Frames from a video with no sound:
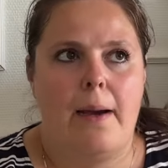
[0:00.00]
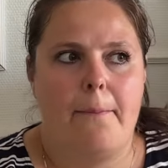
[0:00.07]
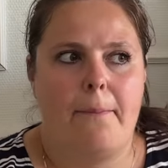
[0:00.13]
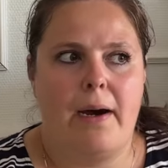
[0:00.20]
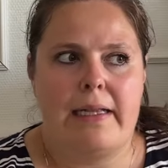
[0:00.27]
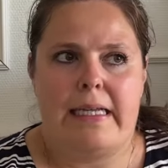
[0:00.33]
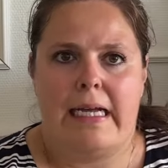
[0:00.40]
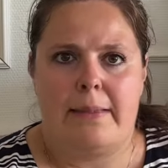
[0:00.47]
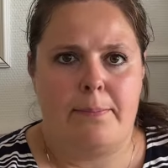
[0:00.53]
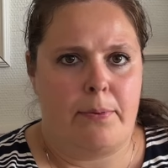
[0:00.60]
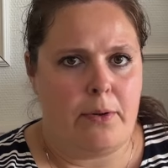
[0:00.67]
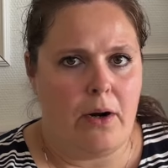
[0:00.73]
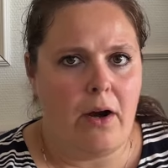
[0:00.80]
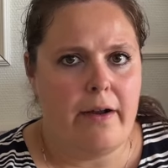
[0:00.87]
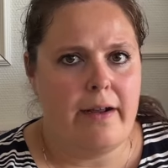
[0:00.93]
But at
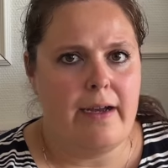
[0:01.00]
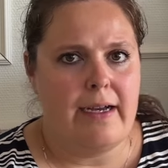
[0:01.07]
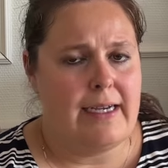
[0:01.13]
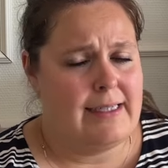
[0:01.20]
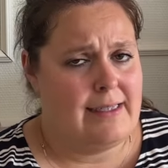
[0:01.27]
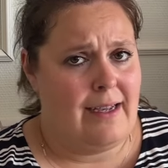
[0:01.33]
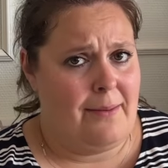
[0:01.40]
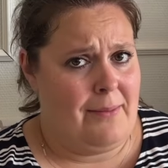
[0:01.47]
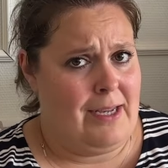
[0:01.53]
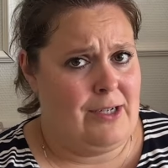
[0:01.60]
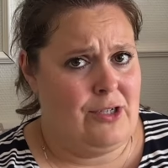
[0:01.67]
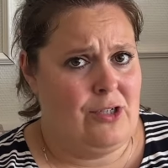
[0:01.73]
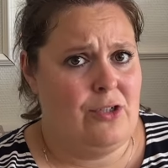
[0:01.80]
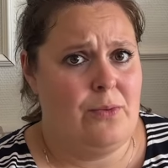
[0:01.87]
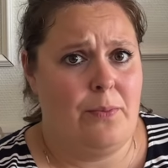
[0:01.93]
Prada, as I
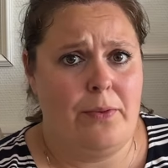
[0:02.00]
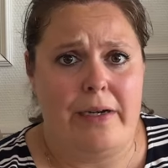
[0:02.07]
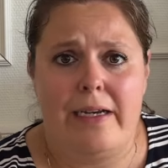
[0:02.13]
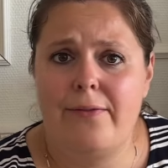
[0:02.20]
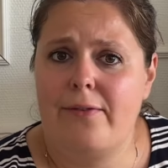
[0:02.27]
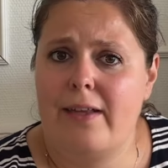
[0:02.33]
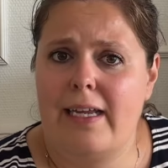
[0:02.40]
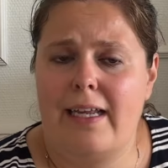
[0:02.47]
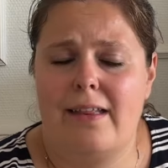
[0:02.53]
mentioned briefly